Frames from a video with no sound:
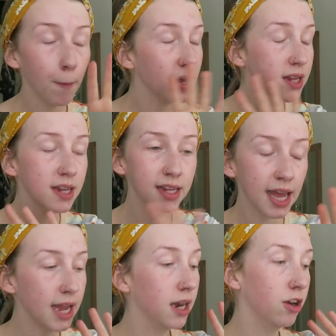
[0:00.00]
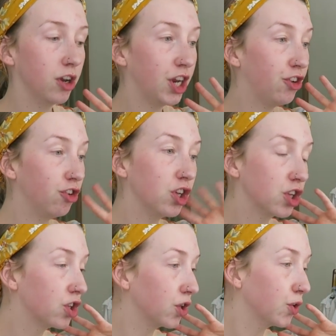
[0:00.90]
My skin is
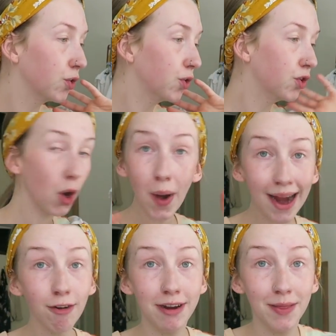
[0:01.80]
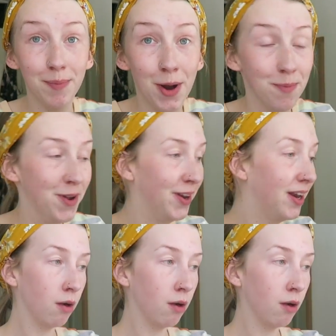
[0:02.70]
just so angry at the moment.